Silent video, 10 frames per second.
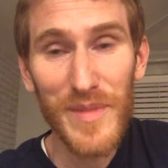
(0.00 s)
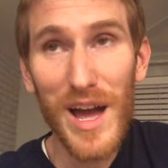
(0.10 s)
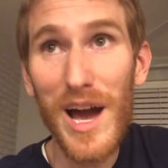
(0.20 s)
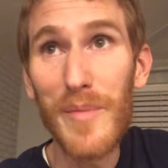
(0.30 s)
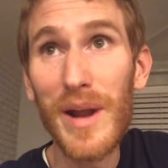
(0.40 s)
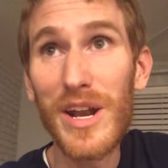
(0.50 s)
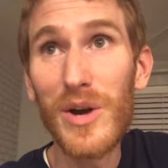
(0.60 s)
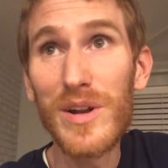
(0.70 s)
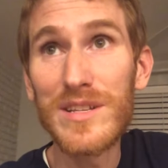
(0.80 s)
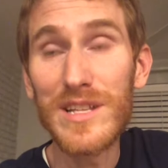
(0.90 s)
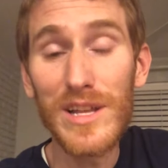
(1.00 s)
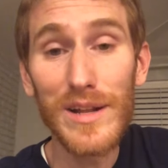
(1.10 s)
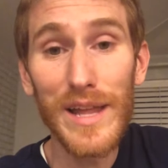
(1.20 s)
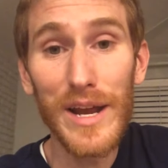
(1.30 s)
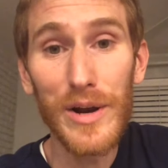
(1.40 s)
And I know it is a
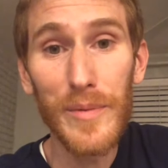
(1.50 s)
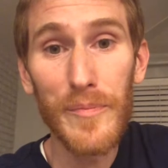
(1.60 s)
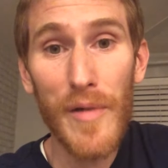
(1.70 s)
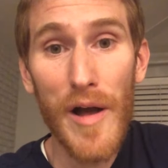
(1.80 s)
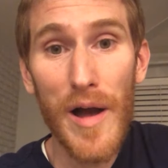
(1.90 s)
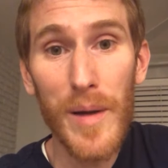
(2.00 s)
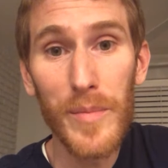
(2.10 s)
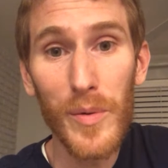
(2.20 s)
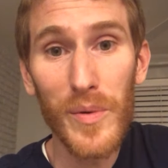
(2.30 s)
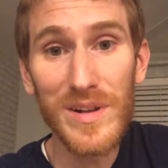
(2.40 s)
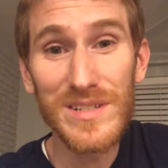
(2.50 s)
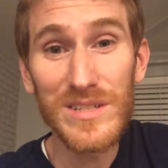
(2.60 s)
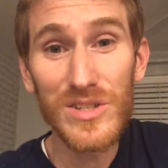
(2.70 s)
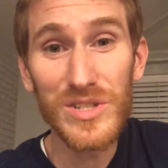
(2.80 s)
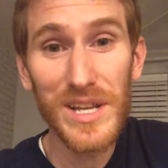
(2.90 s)
little later, but we wanted to
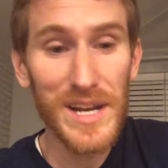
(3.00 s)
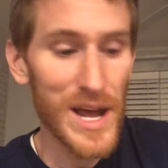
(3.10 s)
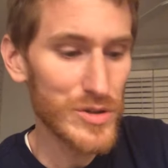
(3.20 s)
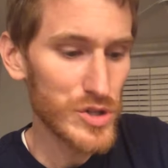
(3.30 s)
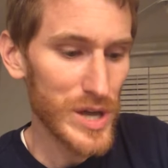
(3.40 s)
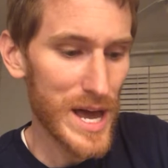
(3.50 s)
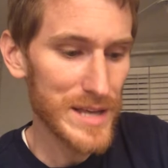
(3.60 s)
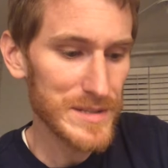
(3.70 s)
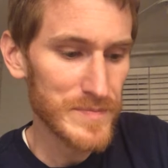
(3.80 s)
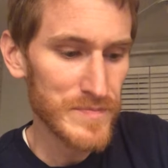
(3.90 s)
still send it out to you guys.